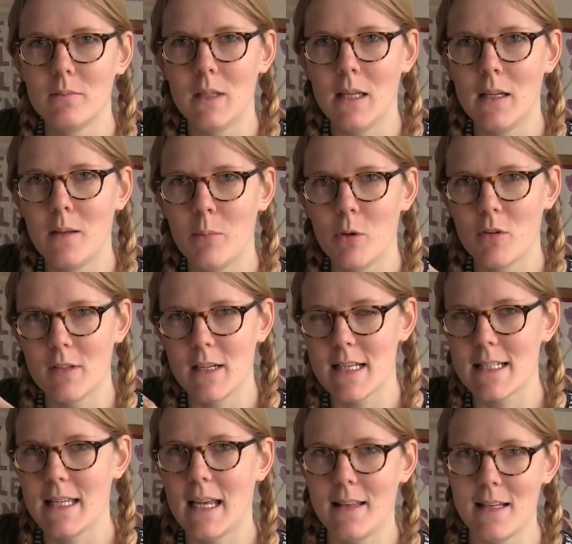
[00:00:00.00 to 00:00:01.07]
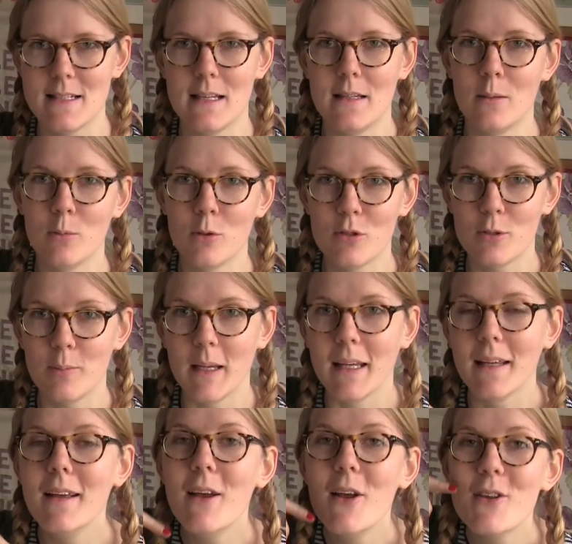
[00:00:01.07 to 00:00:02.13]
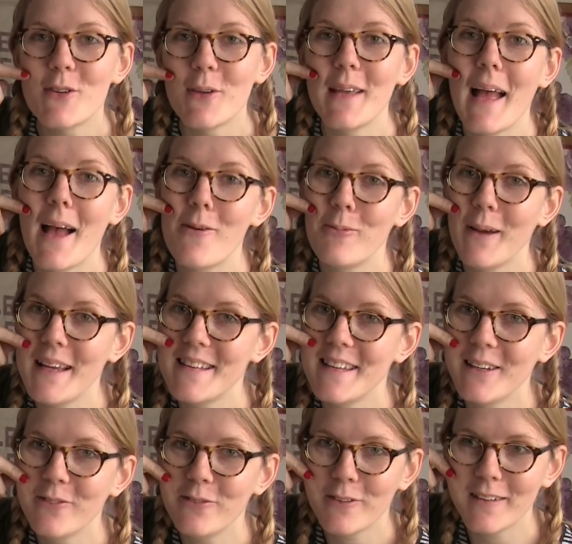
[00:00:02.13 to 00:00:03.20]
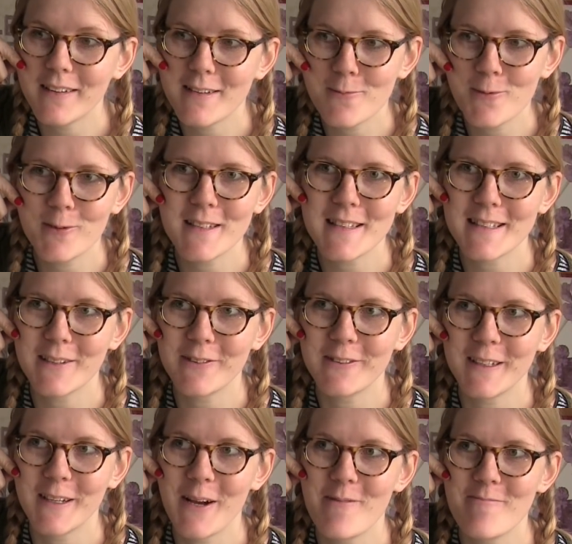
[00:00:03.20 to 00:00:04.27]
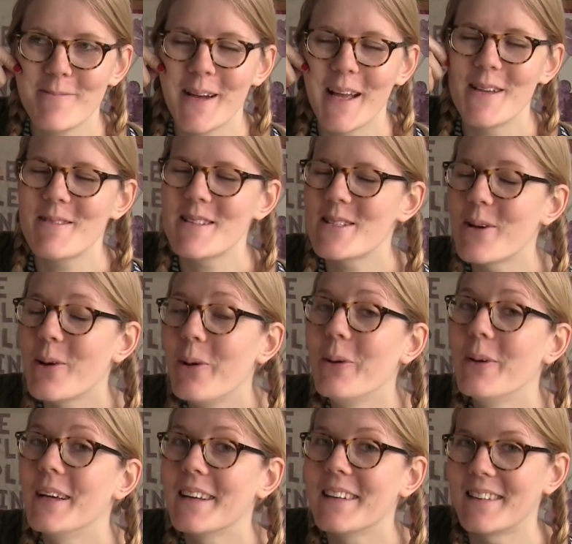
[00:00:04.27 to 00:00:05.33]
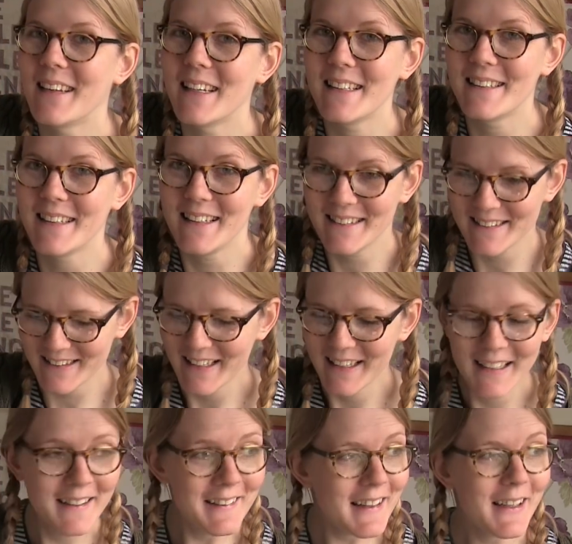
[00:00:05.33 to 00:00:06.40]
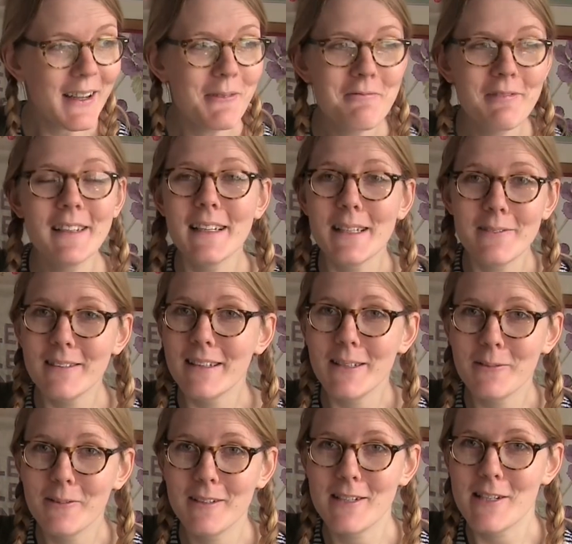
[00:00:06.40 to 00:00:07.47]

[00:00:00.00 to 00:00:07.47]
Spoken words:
in a box nicely and then send them on to me. So yeah, I'm waiting for the smaller stuff to come, but I'm so excited. Like, I really, really want to